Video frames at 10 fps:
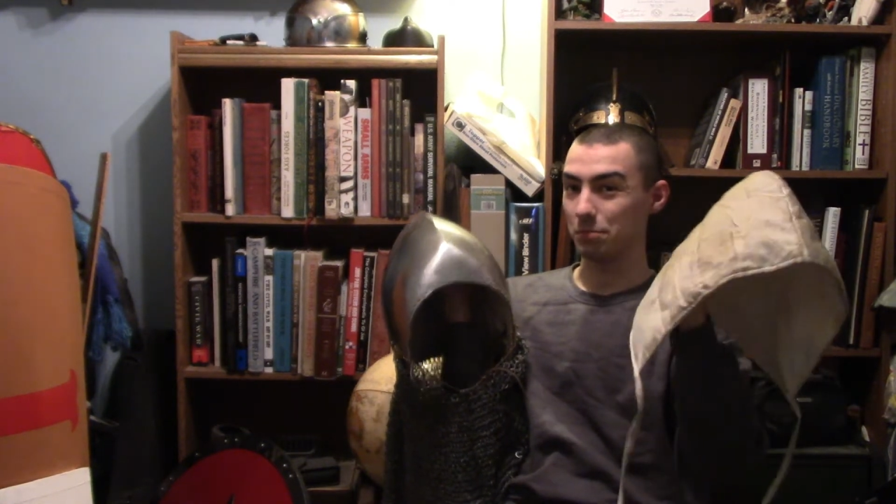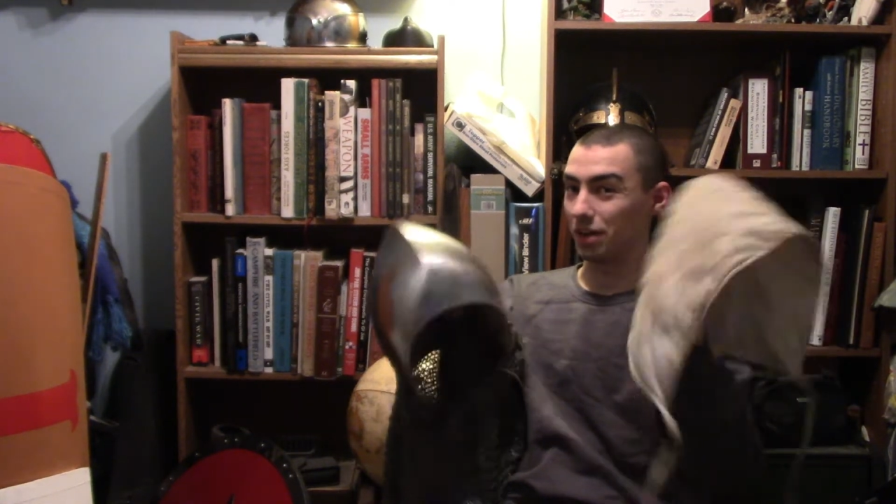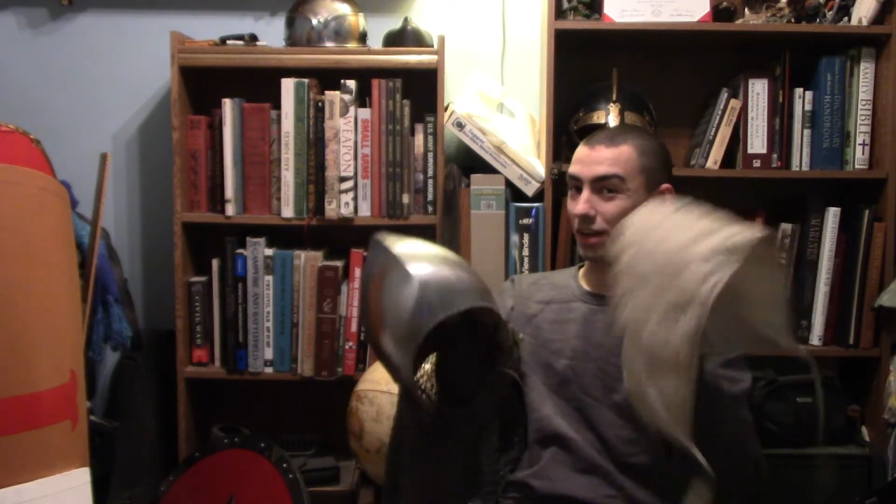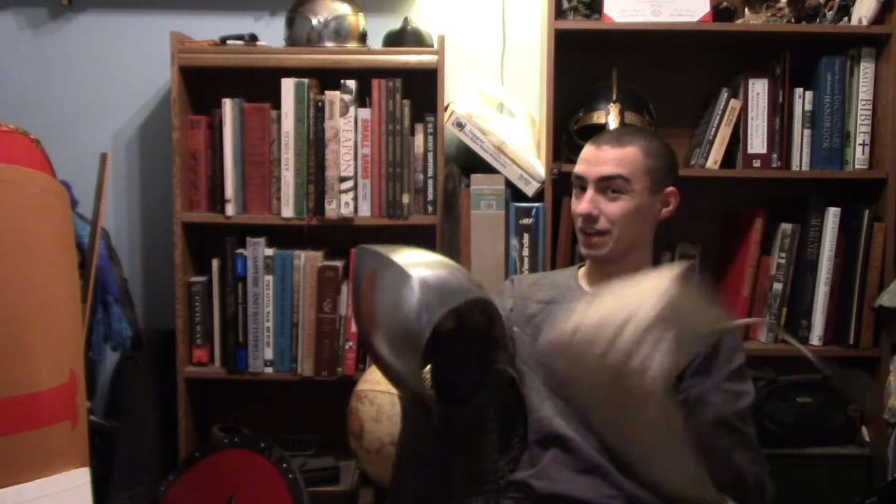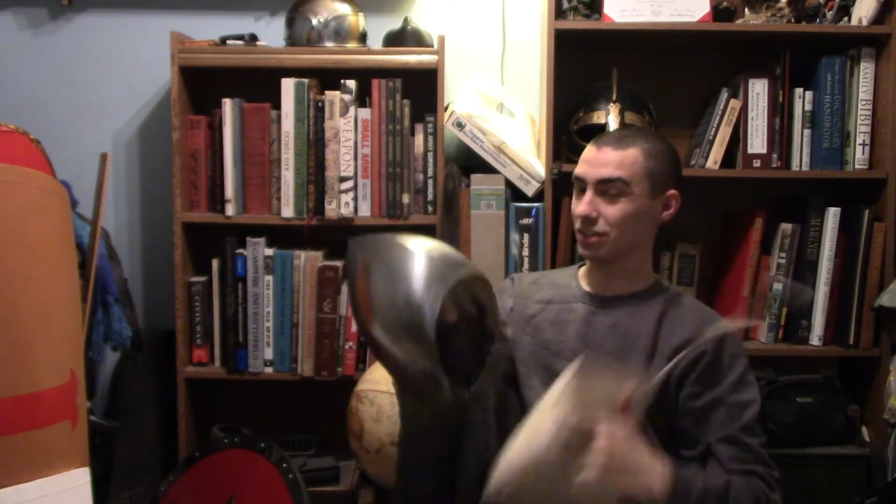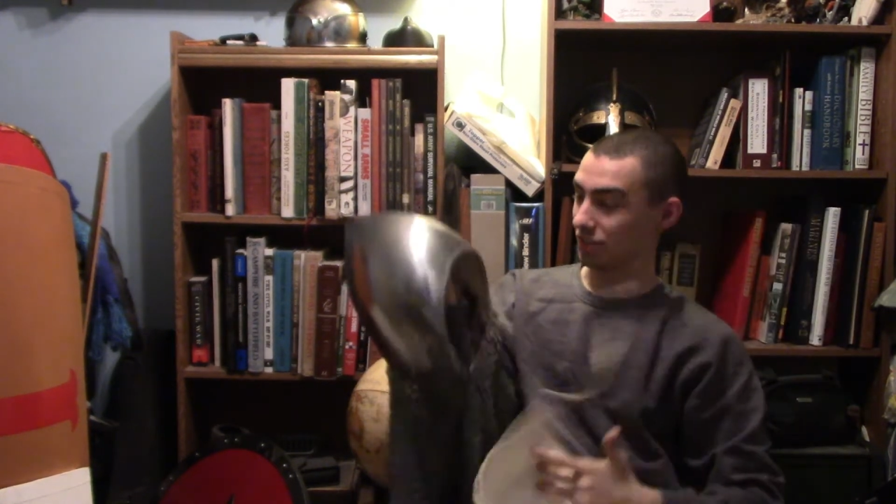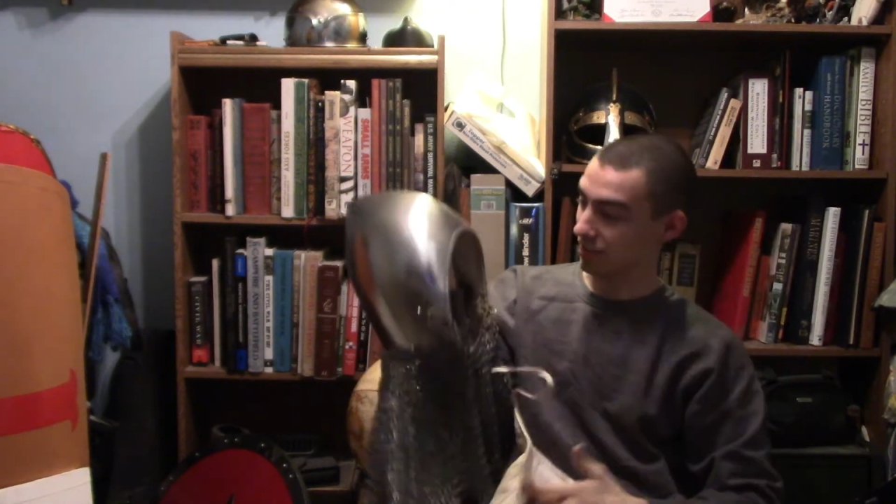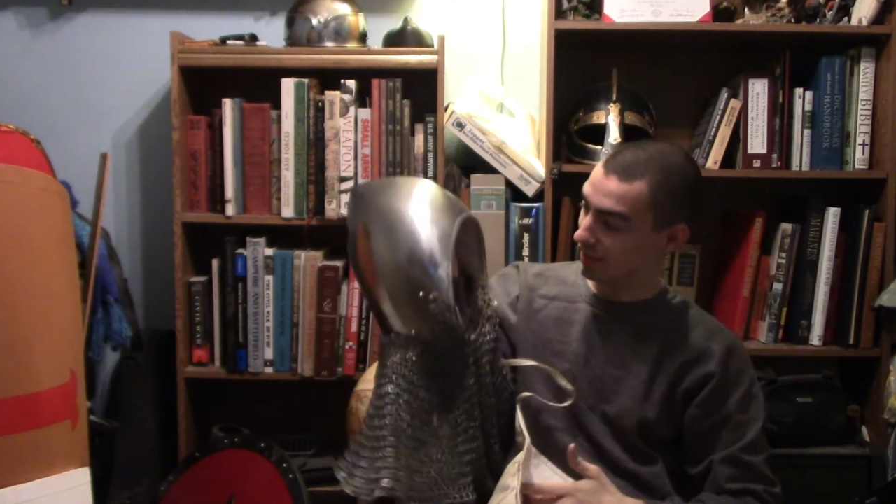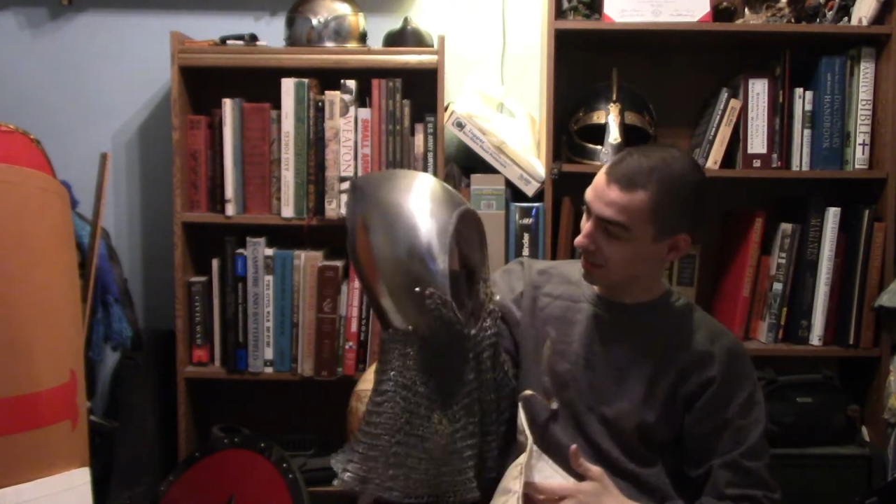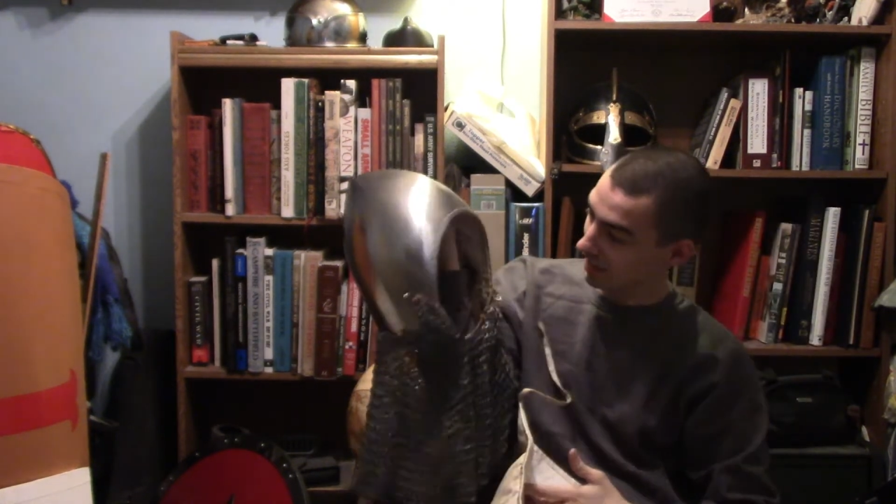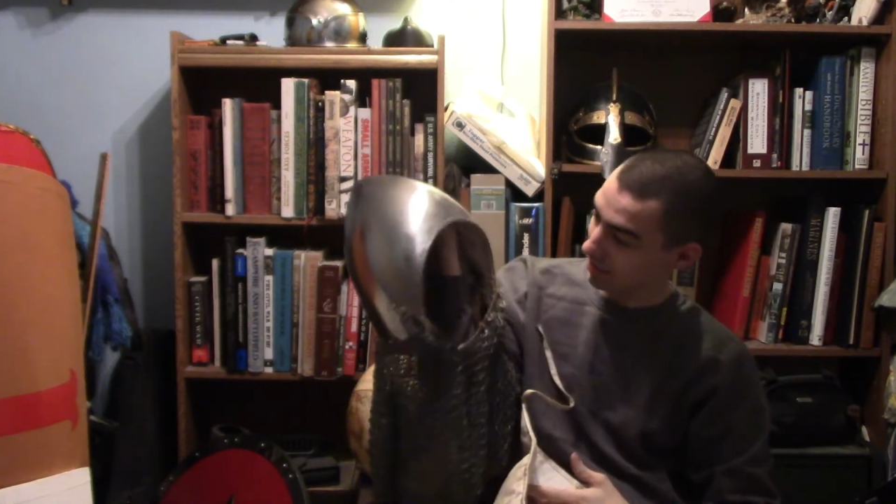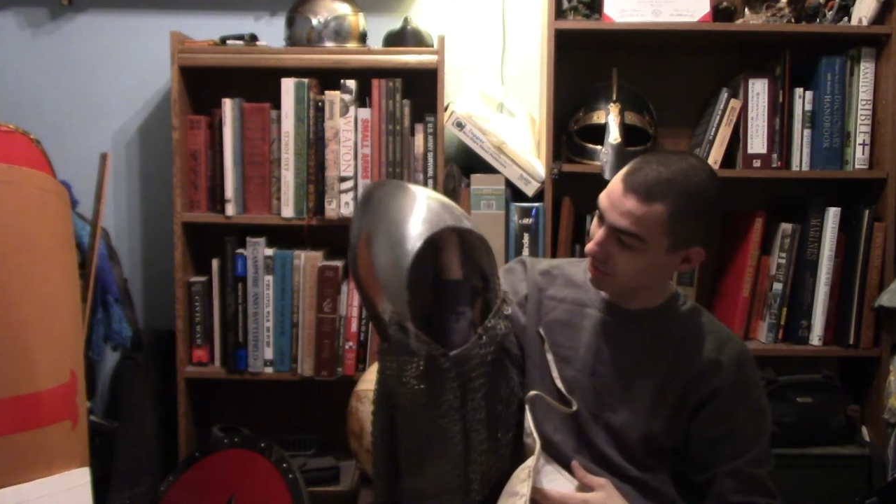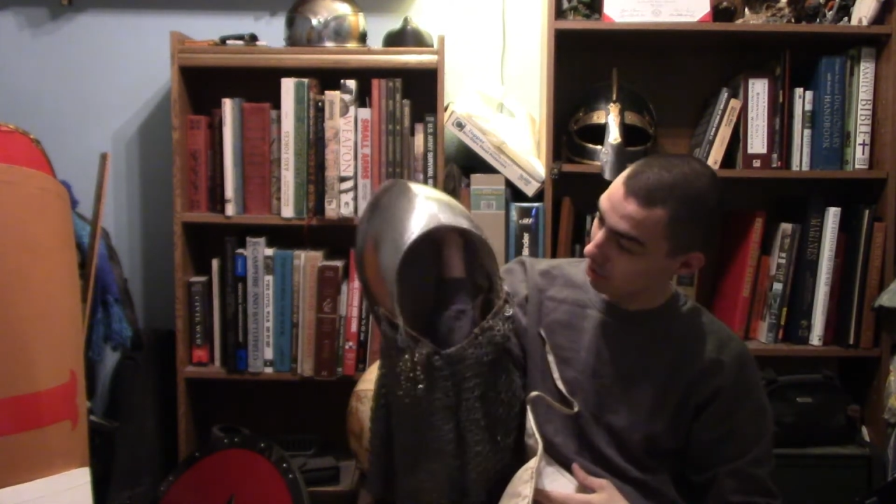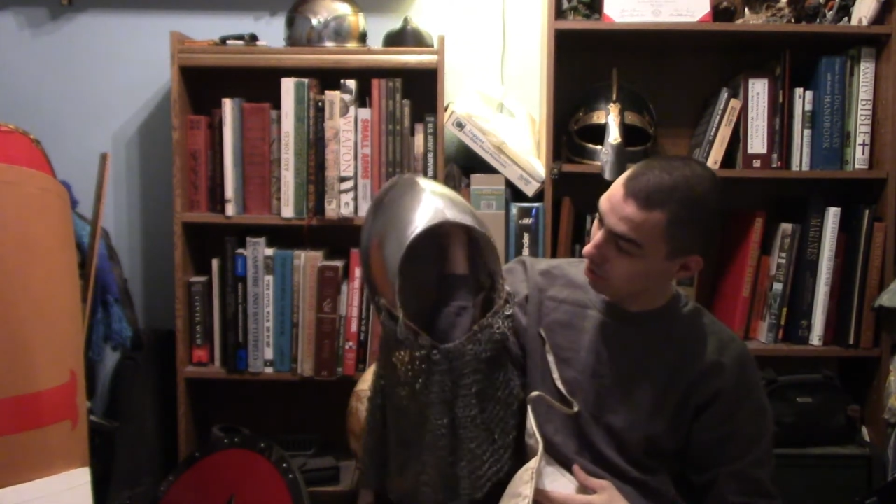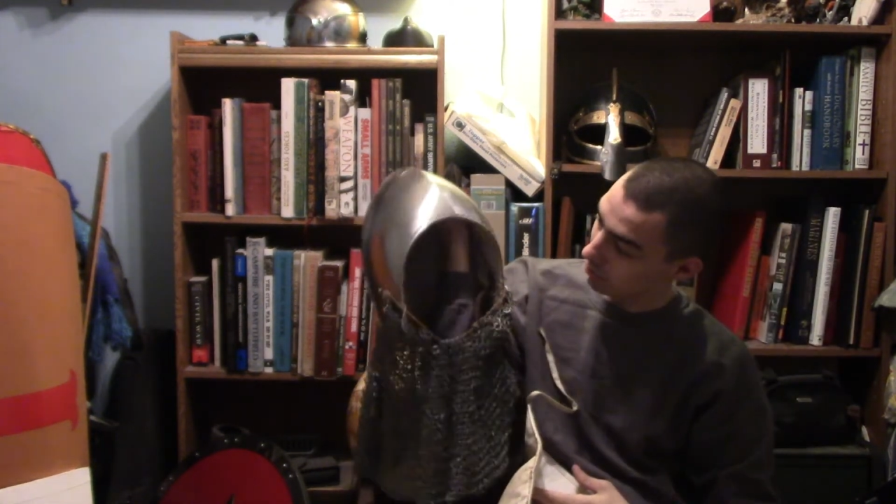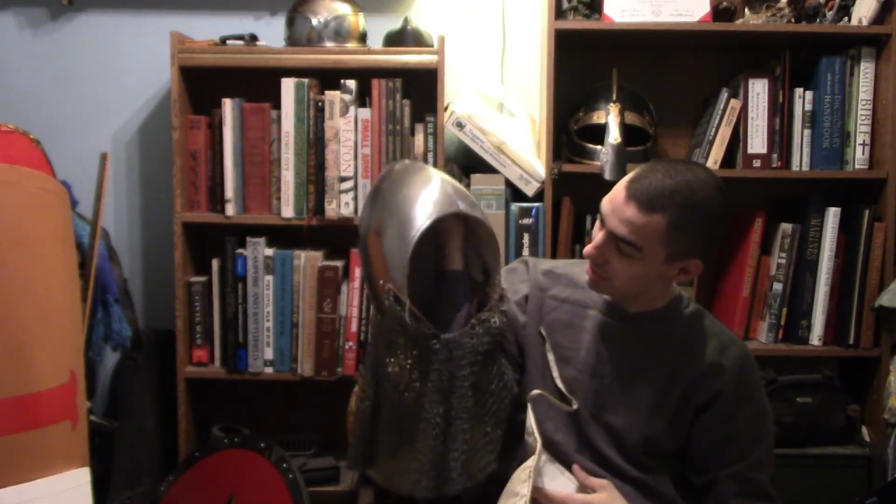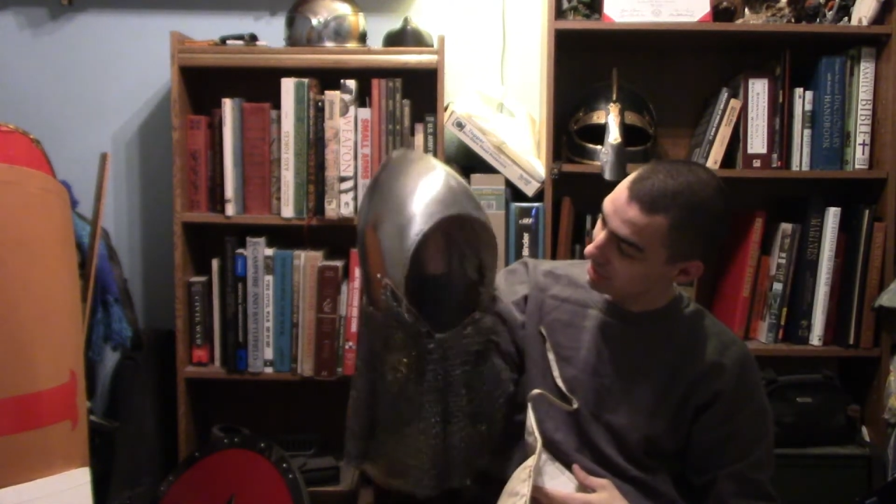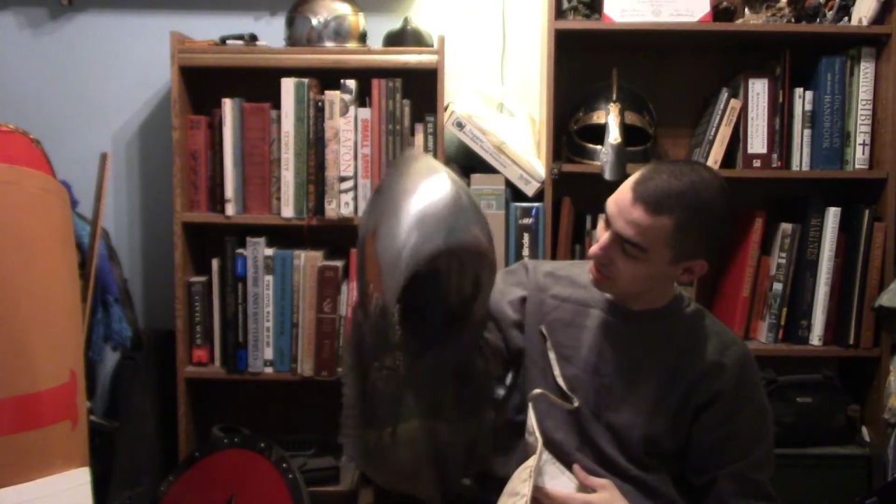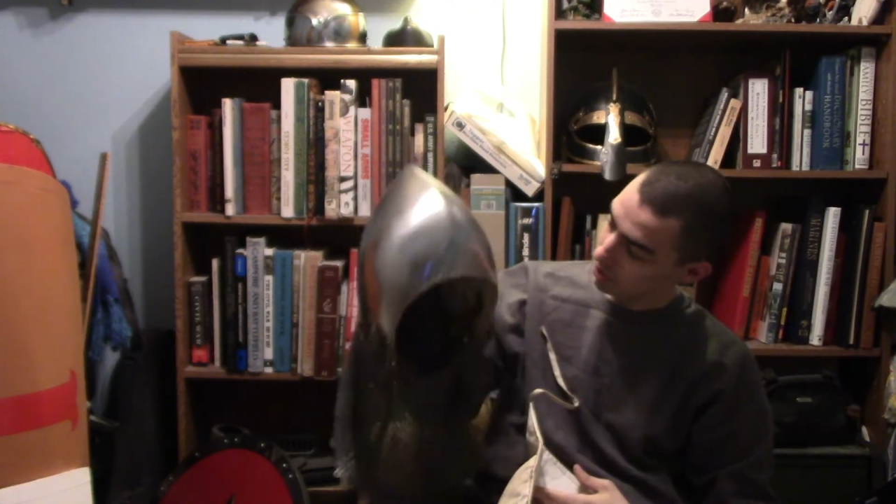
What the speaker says: Well, actually, this thing has already so